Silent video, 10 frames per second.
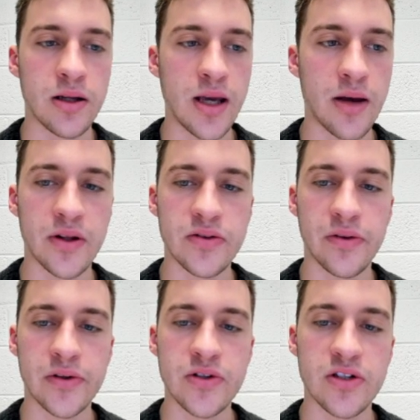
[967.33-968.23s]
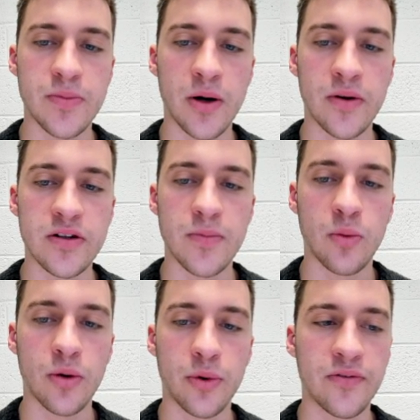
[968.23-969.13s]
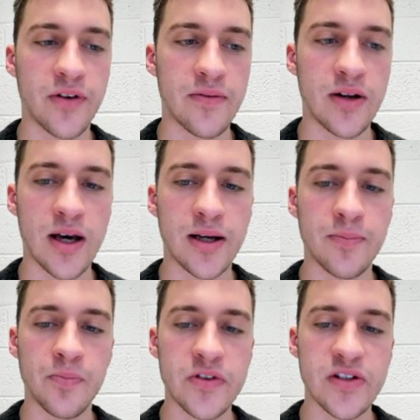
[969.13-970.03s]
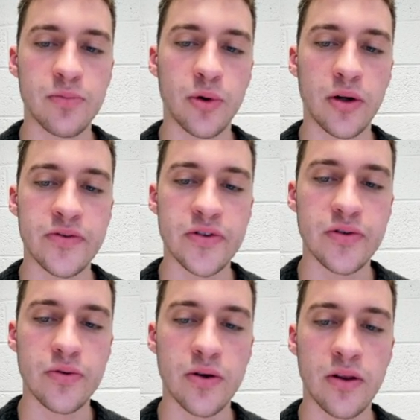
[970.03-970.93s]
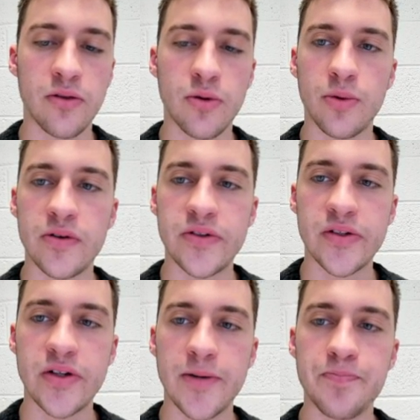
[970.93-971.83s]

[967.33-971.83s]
yeah, that looks just about right to me. 1.59, 7.02, and then 3.68.